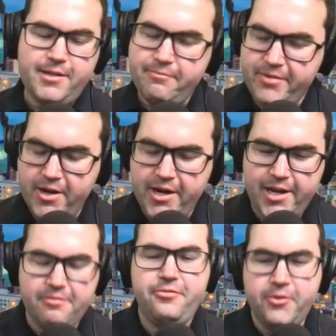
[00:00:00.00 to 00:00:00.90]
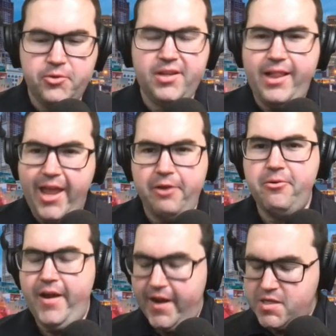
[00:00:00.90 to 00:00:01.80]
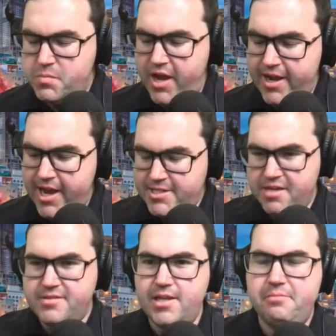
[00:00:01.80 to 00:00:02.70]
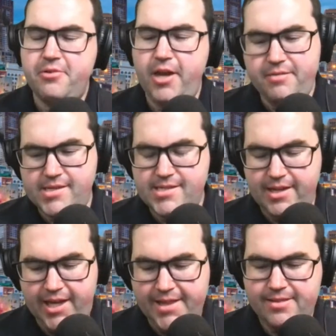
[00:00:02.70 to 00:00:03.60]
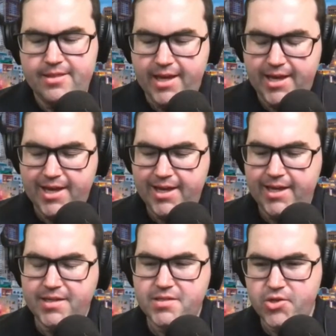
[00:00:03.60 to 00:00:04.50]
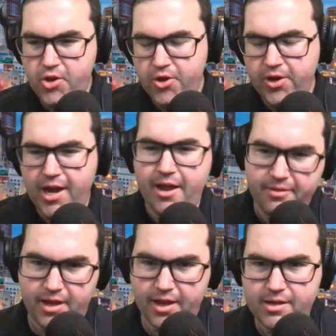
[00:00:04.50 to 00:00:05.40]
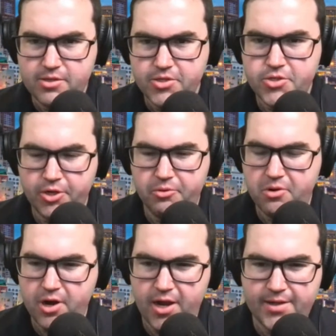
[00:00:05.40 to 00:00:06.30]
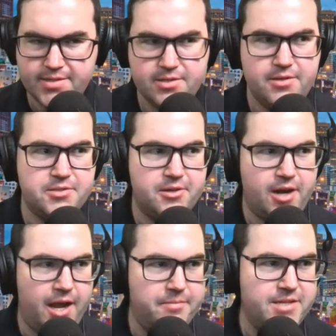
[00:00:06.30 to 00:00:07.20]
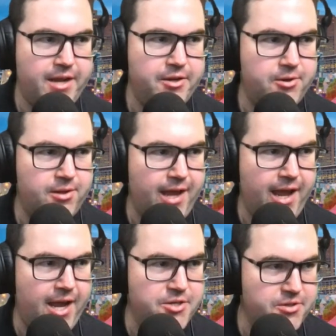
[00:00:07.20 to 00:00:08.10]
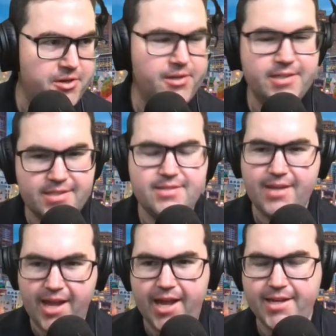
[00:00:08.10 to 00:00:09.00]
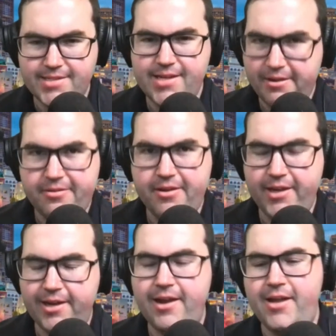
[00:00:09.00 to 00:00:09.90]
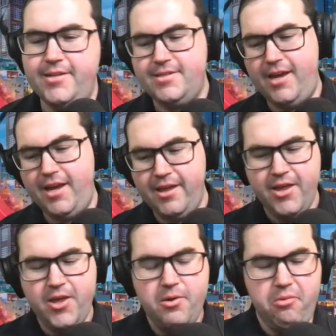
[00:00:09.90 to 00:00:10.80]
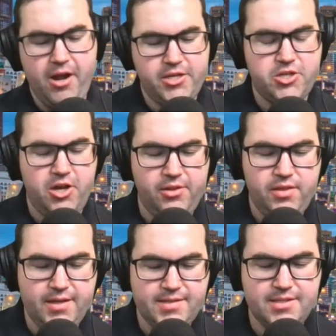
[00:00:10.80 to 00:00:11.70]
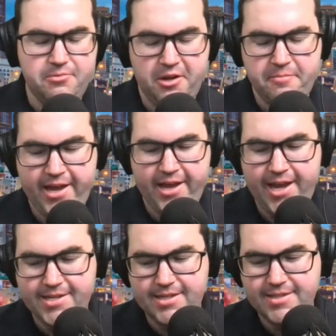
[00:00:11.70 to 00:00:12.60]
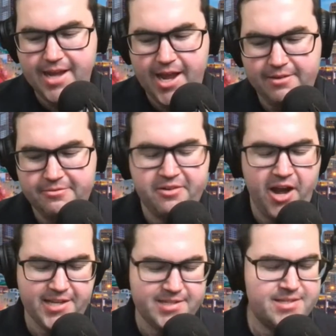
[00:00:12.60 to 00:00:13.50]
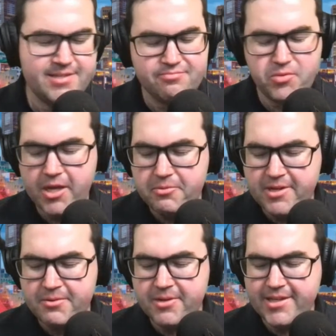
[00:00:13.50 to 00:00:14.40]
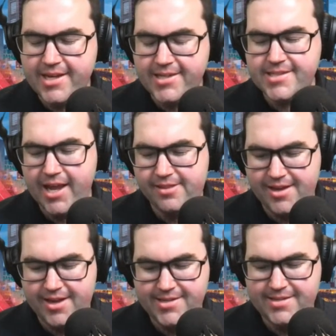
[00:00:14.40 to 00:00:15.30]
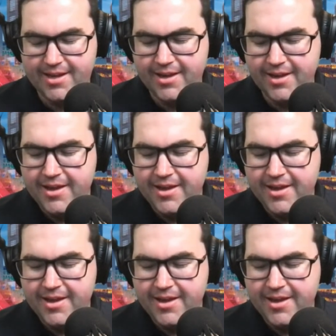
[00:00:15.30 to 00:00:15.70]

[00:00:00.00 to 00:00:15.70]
very filthy language, but as I said previously, there is no other two words to describe Daniel Andrews as a fucking cunt. Uh, when I showed this to one of my anti Dan friends, uh, what, did, what did they say that? Uh,